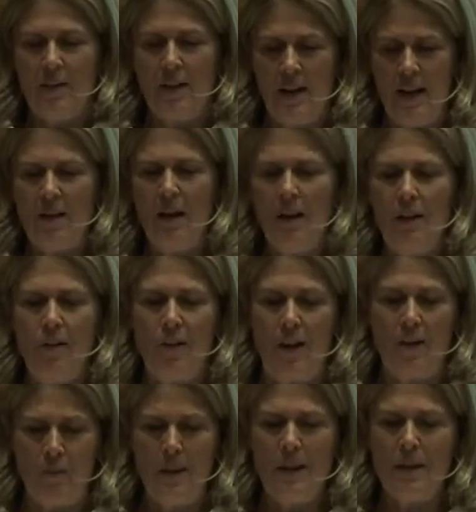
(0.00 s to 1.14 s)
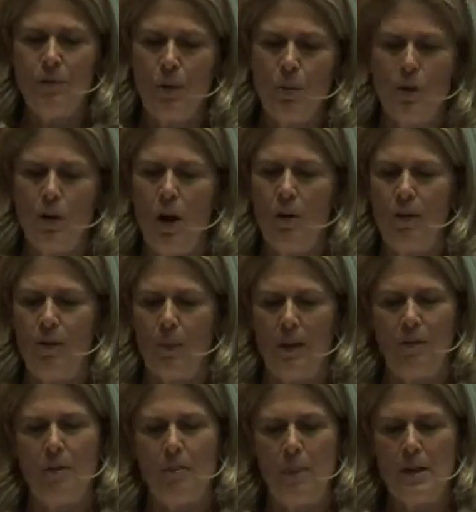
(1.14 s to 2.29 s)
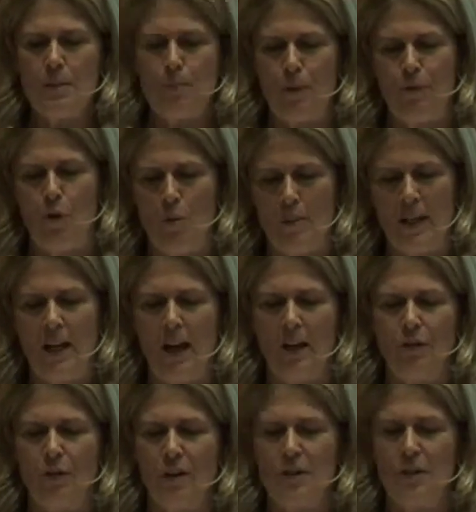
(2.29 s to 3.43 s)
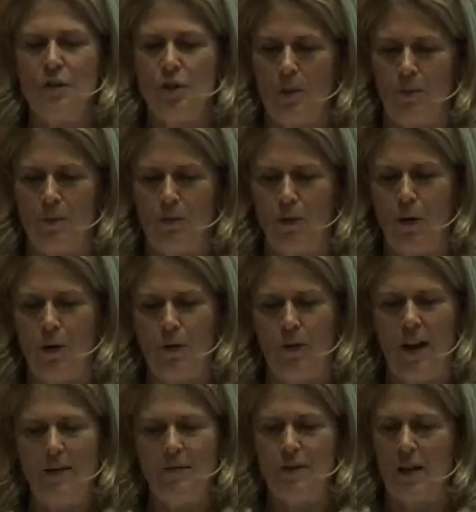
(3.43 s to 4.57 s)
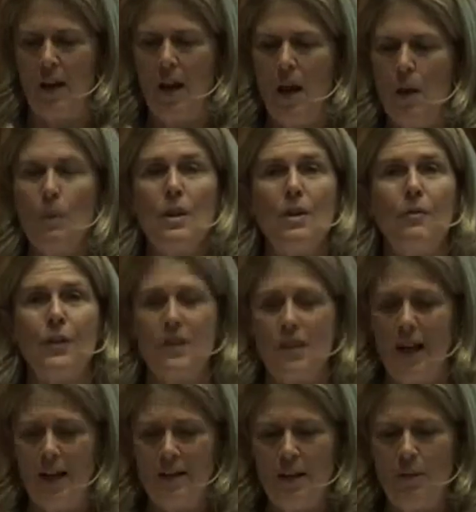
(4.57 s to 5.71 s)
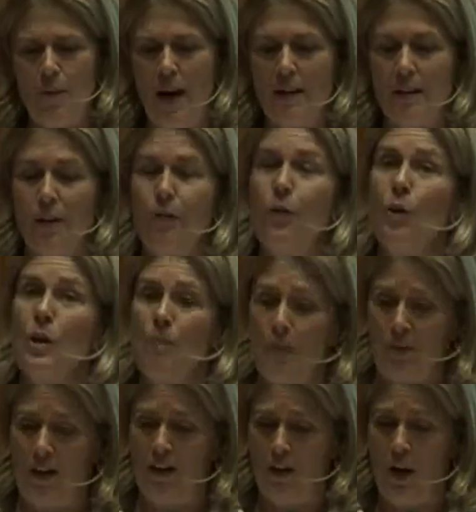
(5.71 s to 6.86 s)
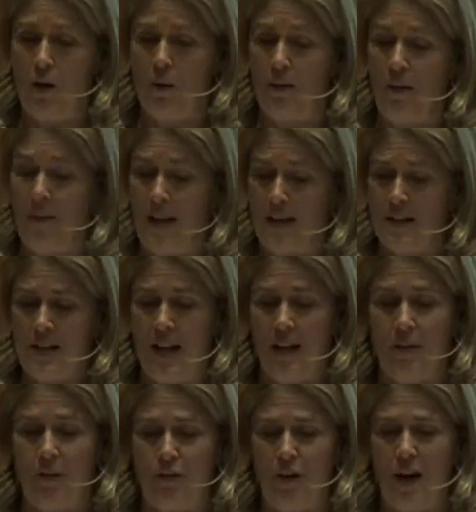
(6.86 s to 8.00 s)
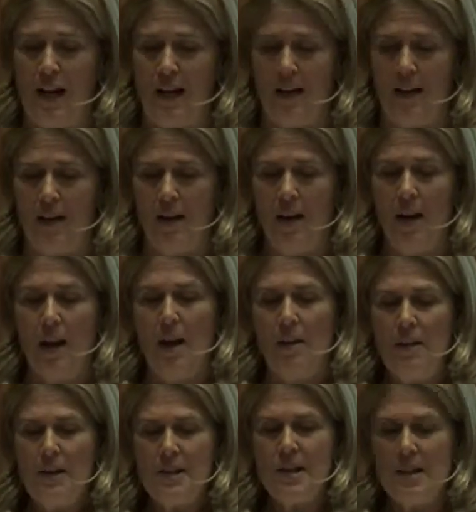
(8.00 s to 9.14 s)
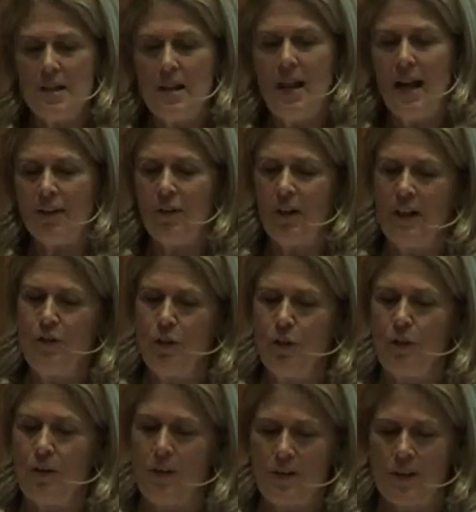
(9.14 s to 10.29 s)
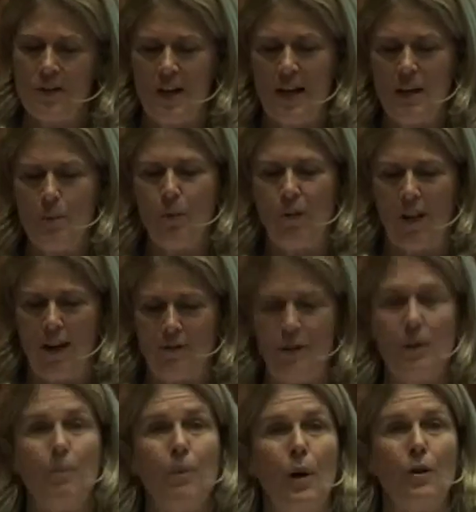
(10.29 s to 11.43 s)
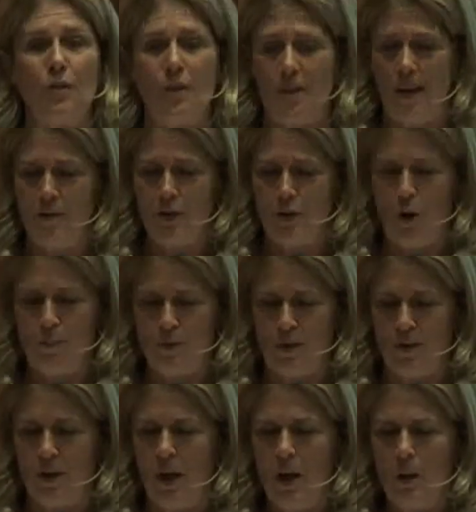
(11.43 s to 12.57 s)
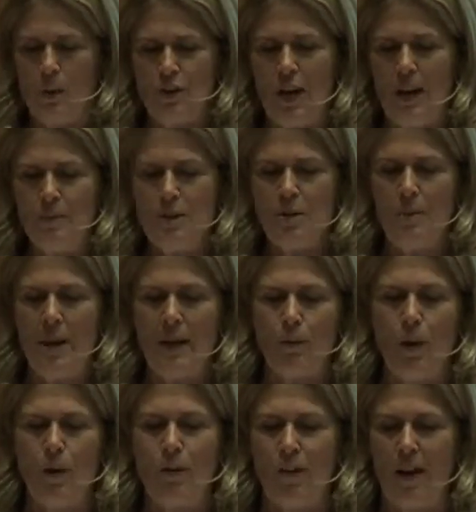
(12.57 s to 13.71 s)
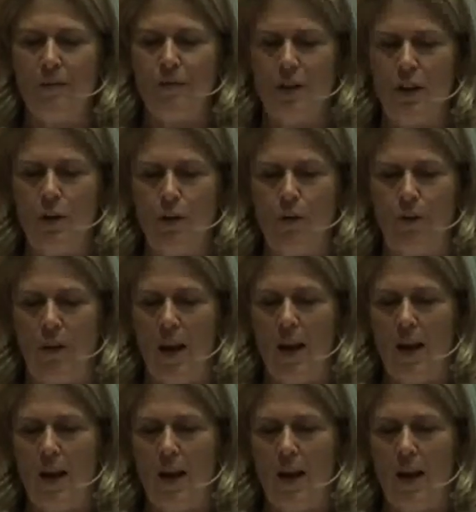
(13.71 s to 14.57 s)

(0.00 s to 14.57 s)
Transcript: The Netherlands, as many of you would know, is one of the best performing countries in terms of road safety, with a fatality rate that's 40% lower than that in South Australia. This is largely due to the sustainable safety approach that they've adopted, which aims to make road safety use